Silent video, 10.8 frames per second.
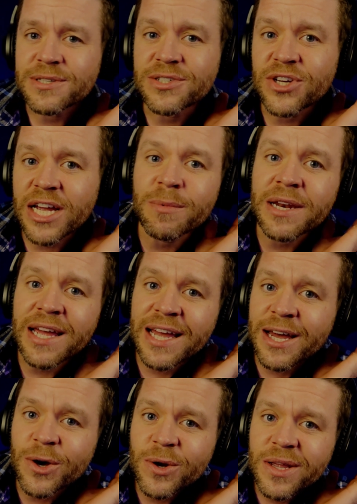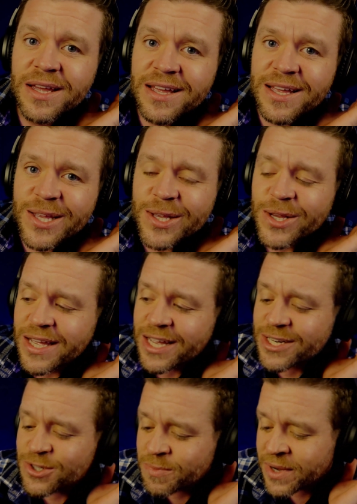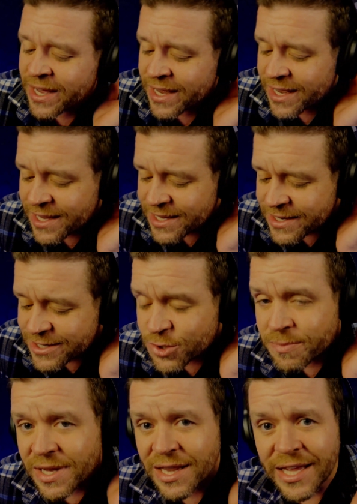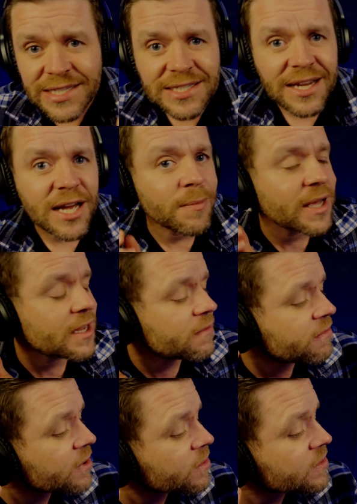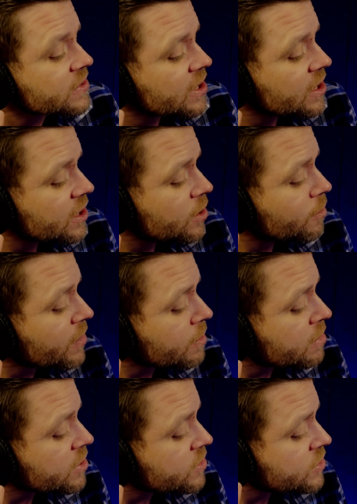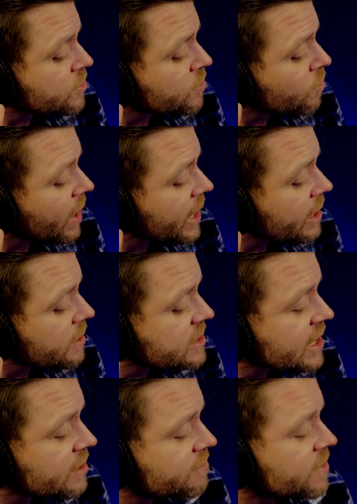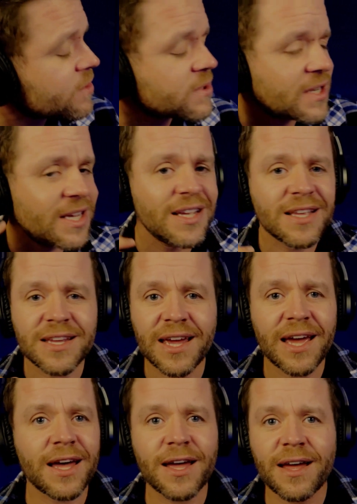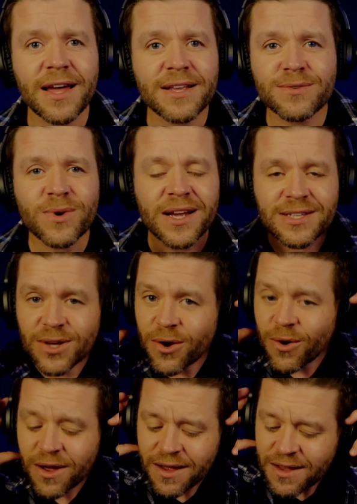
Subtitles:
jamming out to my Letscom headphones, my Bluetooth wireless headphones. Yeah, that's right. So